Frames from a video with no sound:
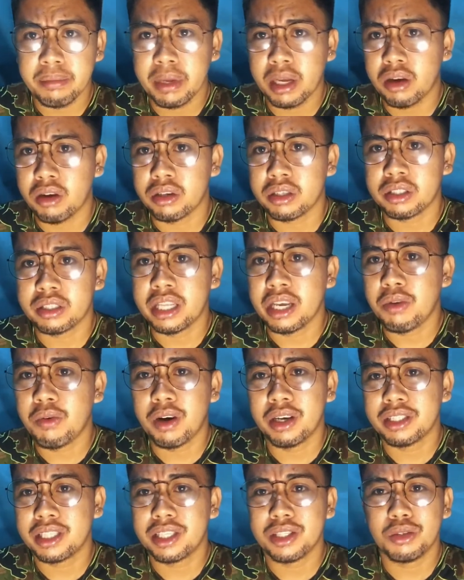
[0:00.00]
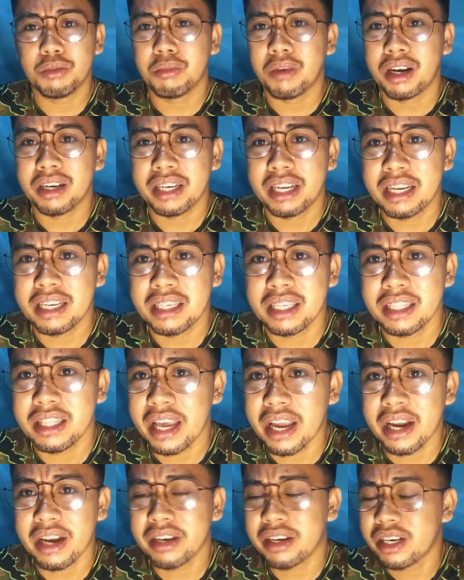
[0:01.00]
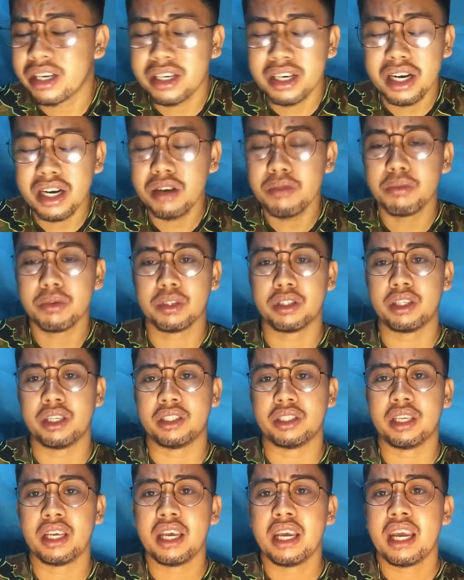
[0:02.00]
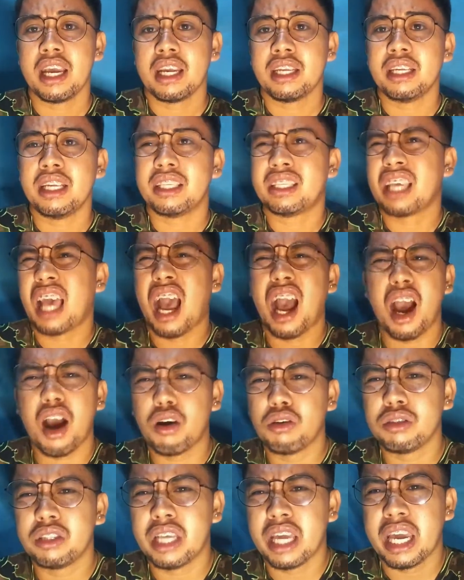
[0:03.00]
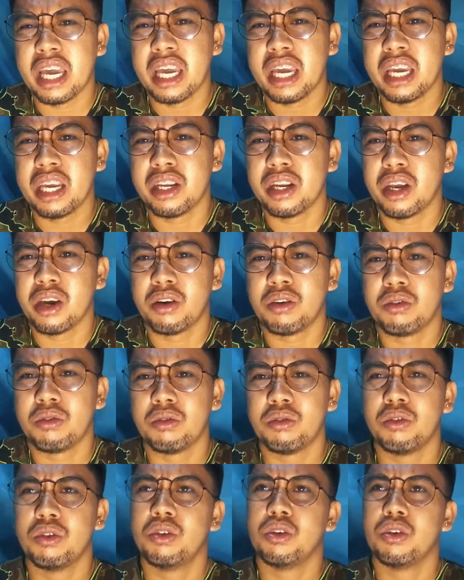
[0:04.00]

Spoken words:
because they wanted to manage their nervousness. That's how they, you know,